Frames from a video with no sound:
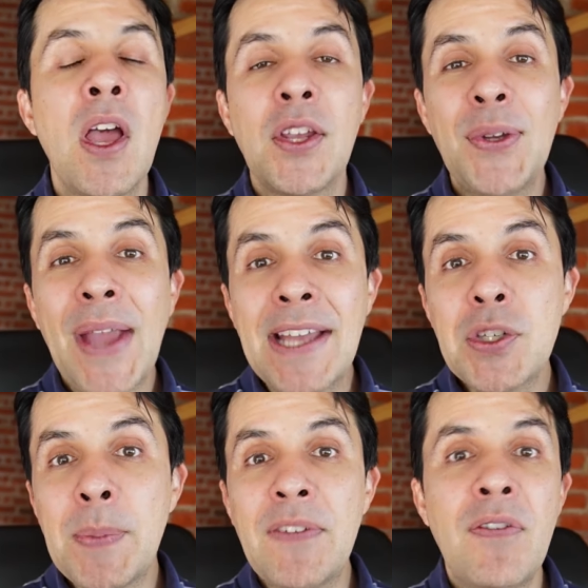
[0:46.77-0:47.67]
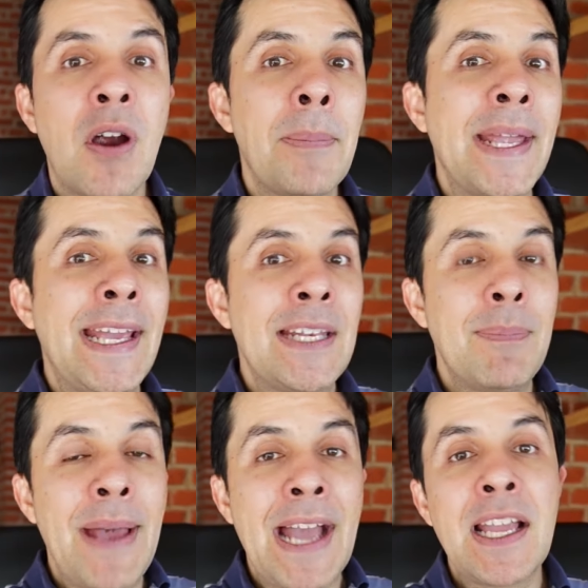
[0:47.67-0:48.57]
you had to be farming it
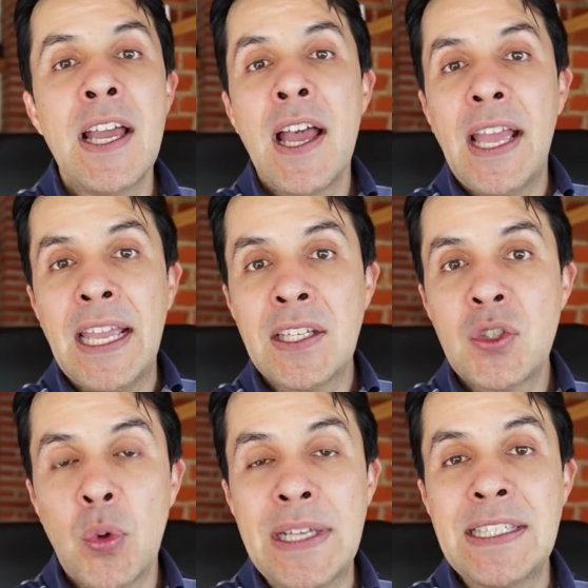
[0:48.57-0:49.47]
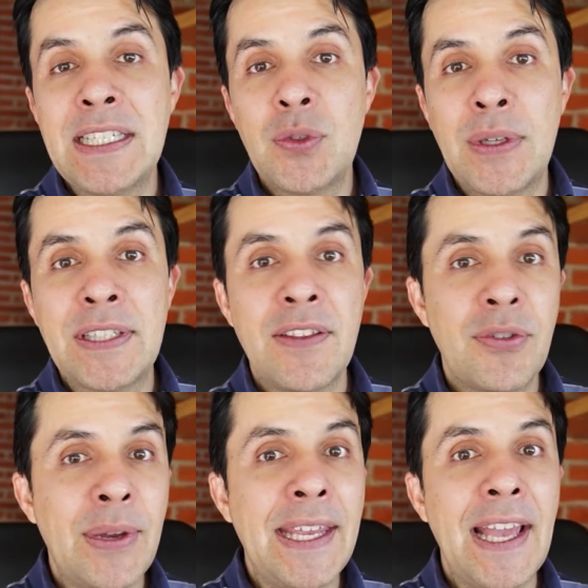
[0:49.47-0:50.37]
back in 2023